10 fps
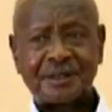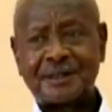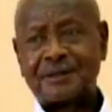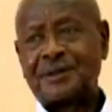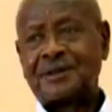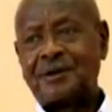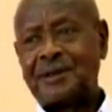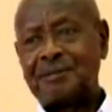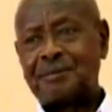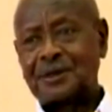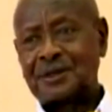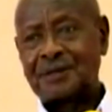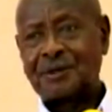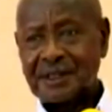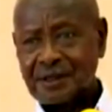things, they were
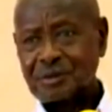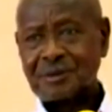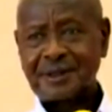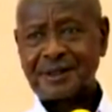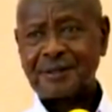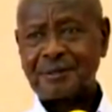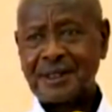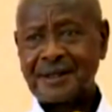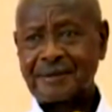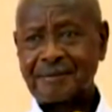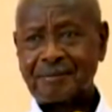imported. Why can't we make them here?